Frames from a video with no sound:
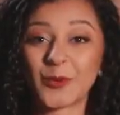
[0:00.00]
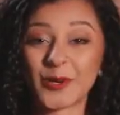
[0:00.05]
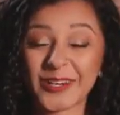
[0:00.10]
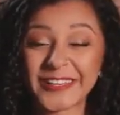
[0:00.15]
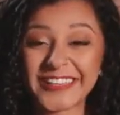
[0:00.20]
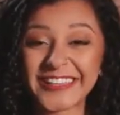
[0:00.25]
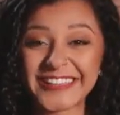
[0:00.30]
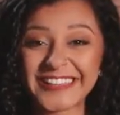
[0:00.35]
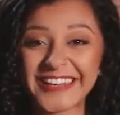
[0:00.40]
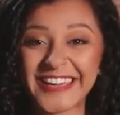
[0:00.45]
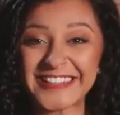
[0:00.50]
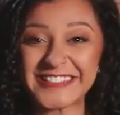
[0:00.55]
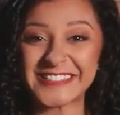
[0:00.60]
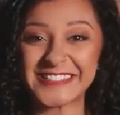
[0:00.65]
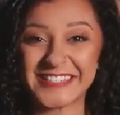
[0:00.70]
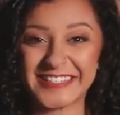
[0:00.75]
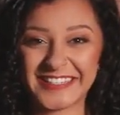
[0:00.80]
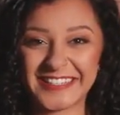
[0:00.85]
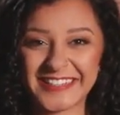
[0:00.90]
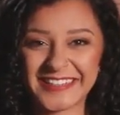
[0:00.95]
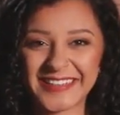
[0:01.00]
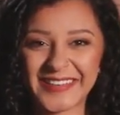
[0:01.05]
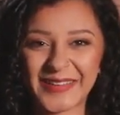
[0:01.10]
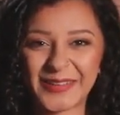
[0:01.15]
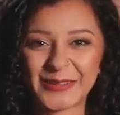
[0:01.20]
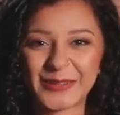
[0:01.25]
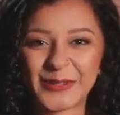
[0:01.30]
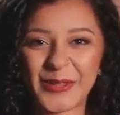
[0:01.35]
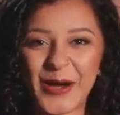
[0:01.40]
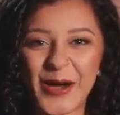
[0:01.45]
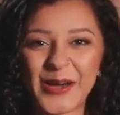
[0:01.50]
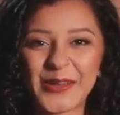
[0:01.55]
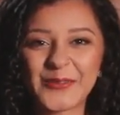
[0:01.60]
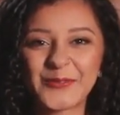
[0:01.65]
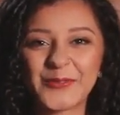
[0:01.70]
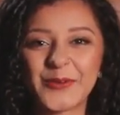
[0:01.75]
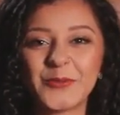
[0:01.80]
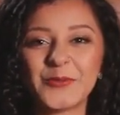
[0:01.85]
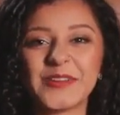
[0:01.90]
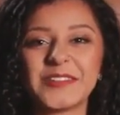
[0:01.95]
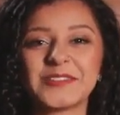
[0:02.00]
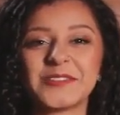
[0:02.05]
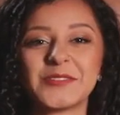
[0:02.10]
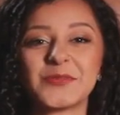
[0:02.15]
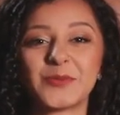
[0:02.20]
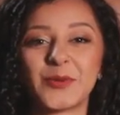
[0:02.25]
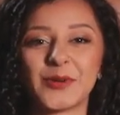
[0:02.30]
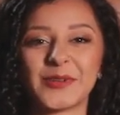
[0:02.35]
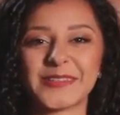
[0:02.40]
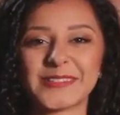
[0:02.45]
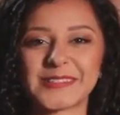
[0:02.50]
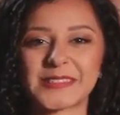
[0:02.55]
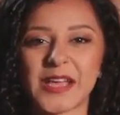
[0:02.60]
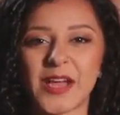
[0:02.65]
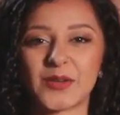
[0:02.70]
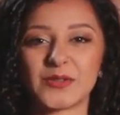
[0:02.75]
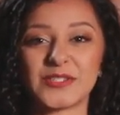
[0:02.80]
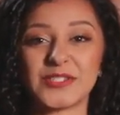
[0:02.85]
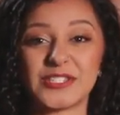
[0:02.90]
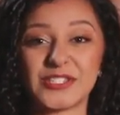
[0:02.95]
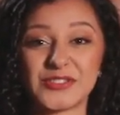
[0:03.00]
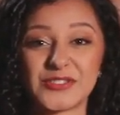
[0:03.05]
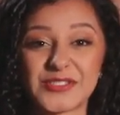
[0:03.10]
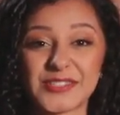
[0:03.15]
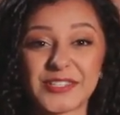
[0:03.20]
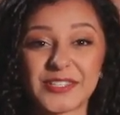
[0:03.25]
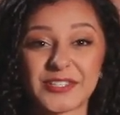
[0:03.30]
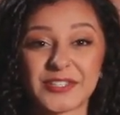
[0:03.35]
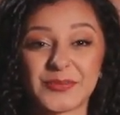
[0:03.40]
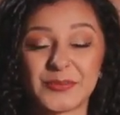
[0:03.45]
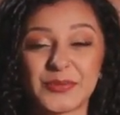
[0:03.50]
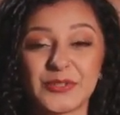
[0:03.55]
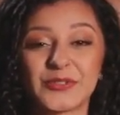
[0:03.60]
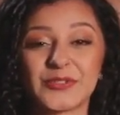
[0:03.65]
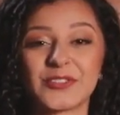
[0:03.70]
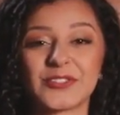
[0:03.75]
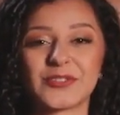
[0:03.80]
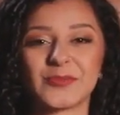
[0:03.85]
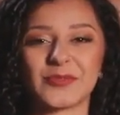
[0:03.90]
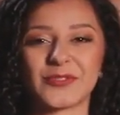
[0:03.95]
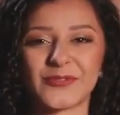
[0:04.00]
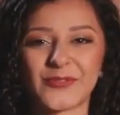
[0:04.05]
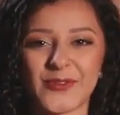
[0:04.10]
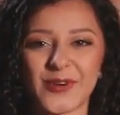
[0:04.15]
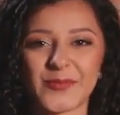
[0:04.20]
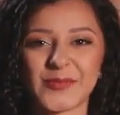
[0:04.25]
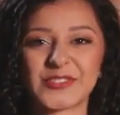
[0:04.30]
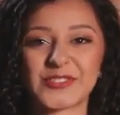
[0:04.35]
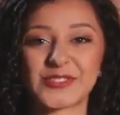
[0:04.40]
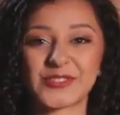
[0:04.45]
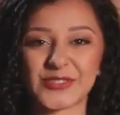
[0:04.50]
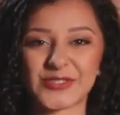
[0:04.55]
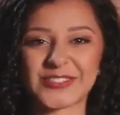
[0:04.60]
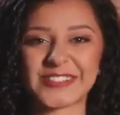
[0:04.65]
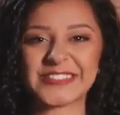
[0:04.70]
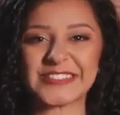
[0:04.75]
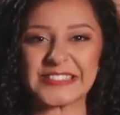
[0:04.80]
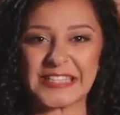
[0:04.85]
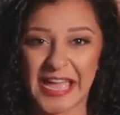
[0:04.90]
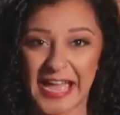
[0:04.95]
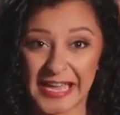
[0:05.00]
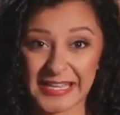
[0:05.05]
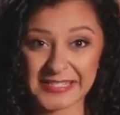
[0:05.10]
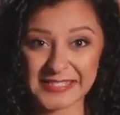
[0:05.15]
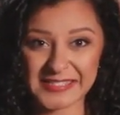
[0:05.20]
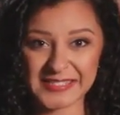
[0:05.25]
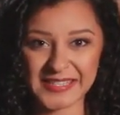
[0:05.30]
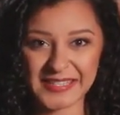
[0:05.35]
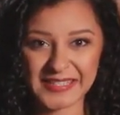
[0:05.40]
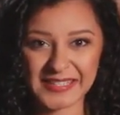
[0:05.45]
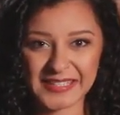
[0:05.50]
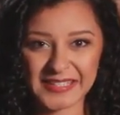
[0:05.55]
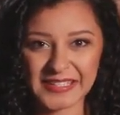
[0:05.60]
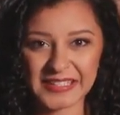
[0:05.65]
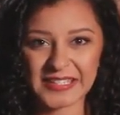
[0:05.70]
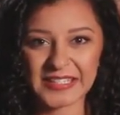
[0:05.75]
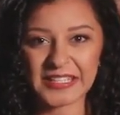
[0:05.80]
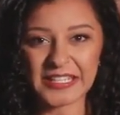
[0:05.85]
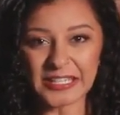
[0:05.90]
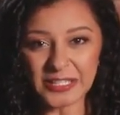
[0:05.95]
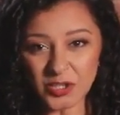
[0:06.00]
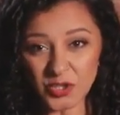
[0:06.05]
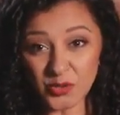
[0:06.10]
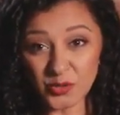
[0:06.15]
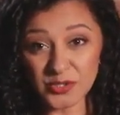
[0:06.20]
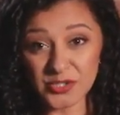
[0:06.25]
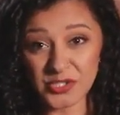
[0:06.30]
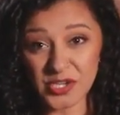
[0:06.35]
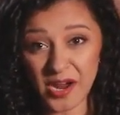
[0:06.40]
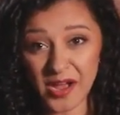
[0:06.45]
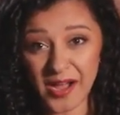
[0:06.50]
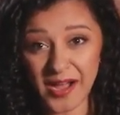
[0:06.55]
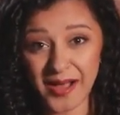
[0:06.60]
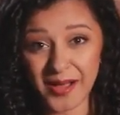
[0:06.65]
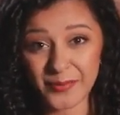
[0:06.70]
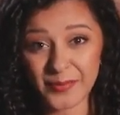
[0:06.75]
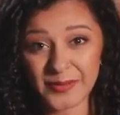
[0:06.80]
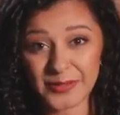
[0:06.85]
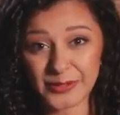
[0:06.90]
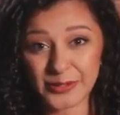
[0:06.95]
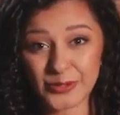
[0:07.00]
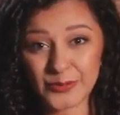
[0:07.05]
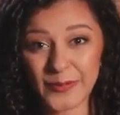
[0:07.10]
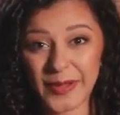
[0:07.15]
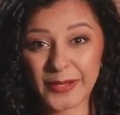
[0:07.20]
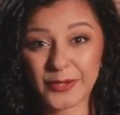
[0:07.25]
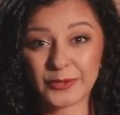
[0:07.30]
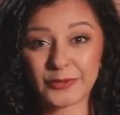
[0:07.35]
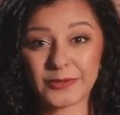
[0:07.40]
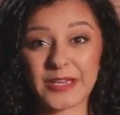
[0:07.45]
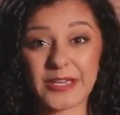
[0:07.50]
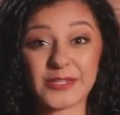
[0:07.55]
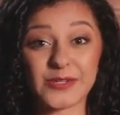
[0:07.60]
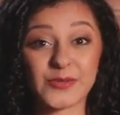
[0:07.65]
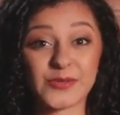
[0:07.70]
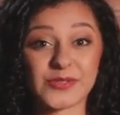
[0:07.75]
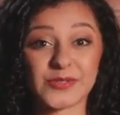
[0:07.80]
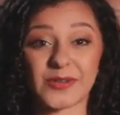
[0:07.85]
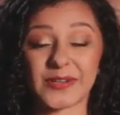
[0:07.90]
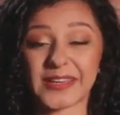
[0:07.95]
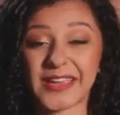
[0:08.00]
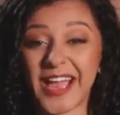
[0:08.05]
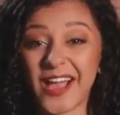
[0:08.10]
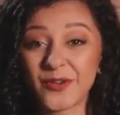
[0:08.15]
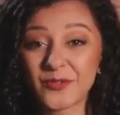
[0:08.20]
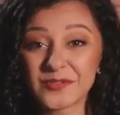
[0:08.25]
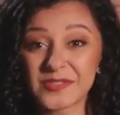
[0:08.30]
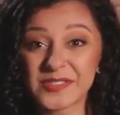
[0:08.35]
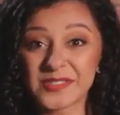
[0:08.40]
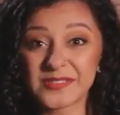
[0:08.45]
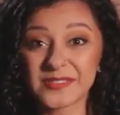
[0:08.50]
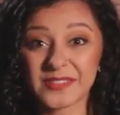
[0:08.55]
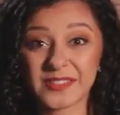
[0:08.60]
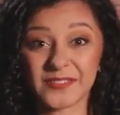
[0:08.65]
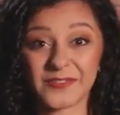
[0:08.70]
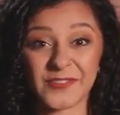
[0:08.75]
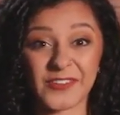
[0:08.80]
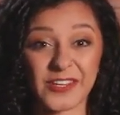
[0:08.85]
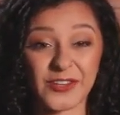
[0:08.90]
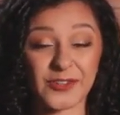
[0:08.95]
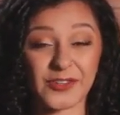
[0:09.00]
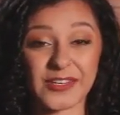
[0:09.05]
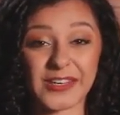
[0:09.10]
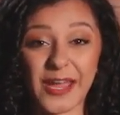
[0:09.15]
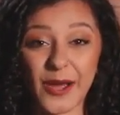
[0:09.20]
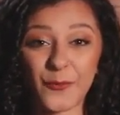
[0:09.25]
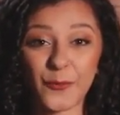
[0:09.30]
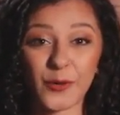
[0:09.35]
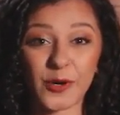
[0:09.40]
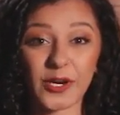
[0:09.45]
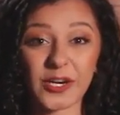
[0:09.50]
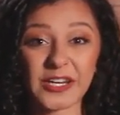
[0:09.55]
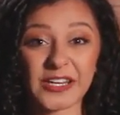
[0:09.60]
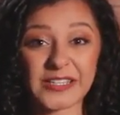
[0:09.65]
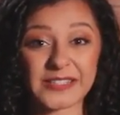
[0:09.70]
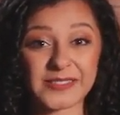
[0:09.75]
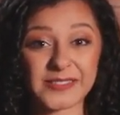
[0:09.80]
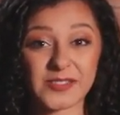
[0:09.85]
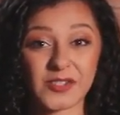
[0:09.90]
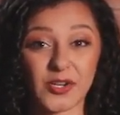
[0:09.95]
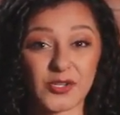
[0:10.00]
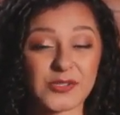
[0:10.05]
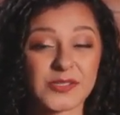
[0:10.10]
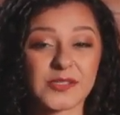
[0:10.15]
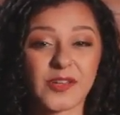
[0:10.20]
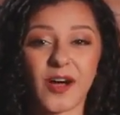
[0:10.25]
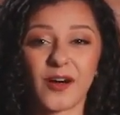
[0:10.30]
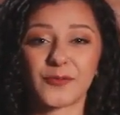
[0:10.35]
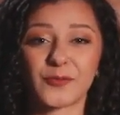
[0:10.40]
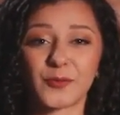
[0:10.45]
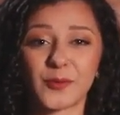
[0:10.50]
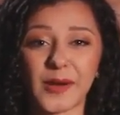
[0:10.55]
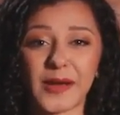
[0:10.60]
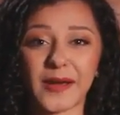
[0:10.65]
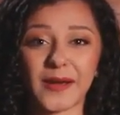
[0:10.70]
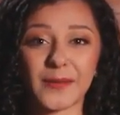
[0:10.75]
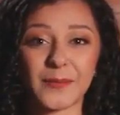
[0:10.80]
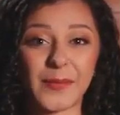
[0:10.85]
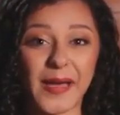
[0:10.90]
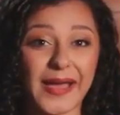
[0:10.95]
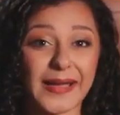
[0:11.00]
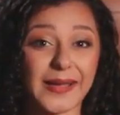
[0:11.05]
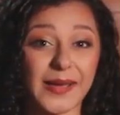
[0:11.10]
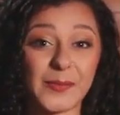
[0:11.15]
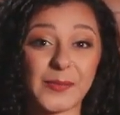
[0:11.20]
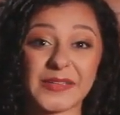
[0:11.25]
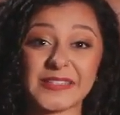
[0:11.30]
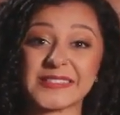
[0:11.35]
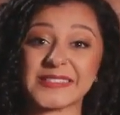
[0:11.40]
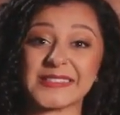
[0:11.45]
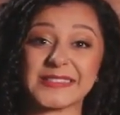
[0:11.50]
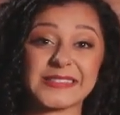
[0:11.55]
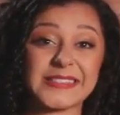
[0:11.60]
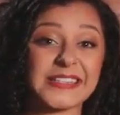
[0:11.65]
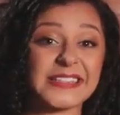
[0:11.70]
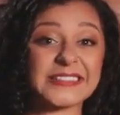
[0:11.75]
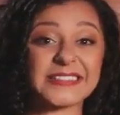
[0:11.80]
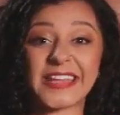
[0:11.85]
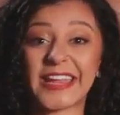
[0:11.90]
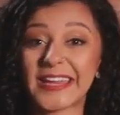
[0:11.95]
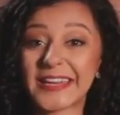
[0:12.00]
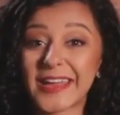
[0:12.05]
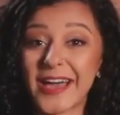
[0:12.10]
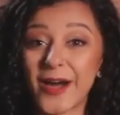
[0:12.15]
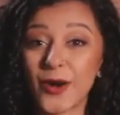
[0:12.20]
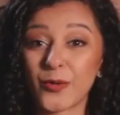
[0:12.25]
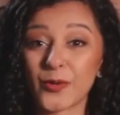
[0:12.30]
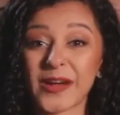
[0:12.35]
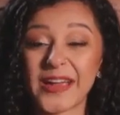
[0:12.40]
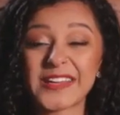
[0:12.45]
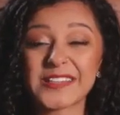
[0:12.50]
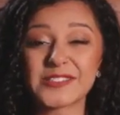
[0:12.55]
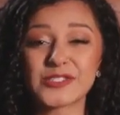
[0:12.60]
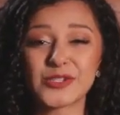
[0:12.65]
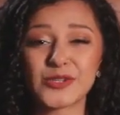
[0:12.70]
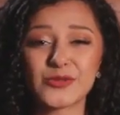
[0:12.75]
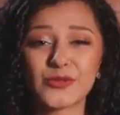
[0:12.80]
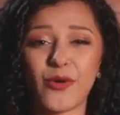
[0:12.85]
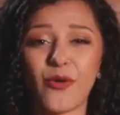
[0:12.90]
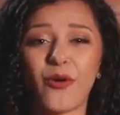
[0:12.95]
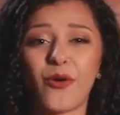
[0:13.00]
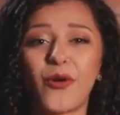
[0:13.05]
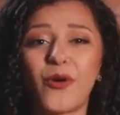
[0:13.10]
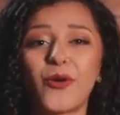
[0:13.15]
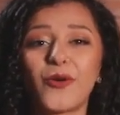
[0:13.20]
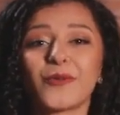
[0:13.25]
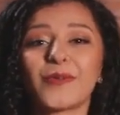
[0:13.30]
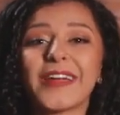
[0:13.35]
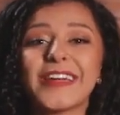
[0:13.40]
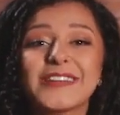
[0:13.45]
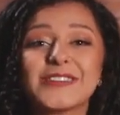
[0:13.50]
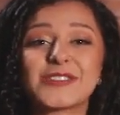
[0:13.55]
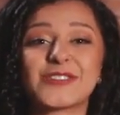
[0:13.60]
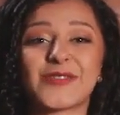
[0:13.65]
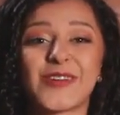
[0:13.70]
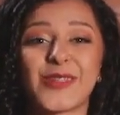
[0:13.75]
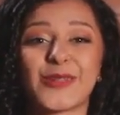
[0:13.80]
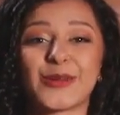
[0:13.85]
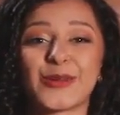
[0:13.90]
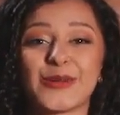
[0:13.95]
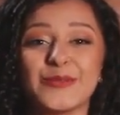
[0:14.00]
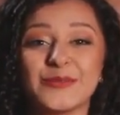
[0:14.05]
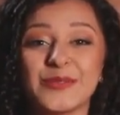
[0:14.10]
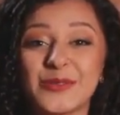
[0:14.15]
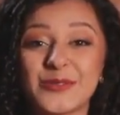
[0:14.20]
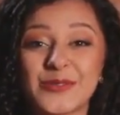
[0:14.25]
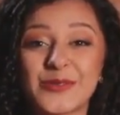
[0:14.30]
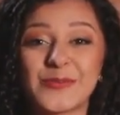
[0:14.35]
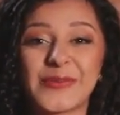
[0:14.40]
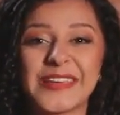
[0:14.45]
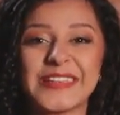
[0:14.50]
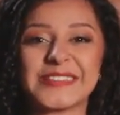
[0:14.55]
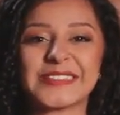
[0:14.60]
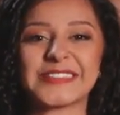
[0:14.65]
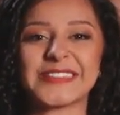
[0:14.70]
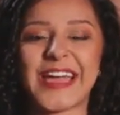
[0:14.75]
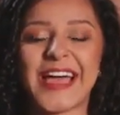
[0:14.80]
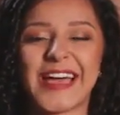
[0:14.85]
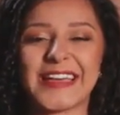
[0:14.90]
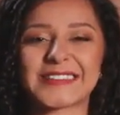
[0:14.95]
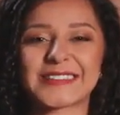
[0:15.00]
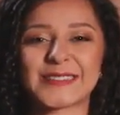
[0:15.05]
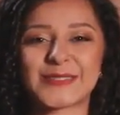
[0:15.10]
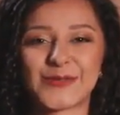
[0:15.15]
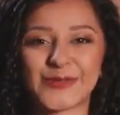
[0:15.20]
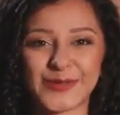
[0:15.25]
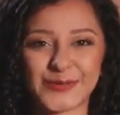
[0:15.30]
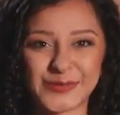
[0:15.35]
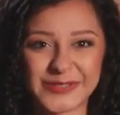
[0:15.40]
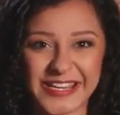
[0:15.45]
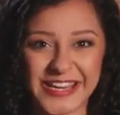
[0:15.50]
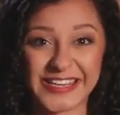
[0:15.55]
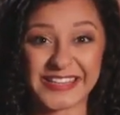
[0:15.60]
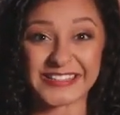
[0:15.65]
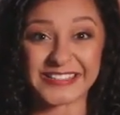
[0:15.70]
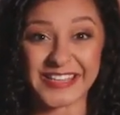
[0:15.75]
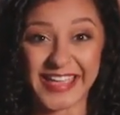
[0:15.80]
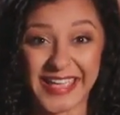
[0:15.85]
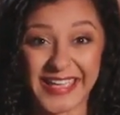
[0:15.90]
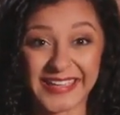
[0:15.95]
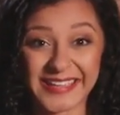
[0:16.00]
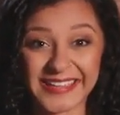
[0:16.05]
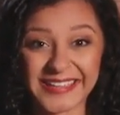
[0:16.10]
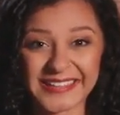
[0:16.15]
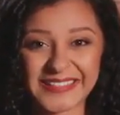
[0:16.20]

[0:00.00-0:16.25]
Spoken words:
Working in IT, a lot of what we do boils down to using a computer to perform a certain task. In your job, you might create user accounts, configure the network, install software, back up existing data, or execute a whole range of other computer-based tasks from day to day.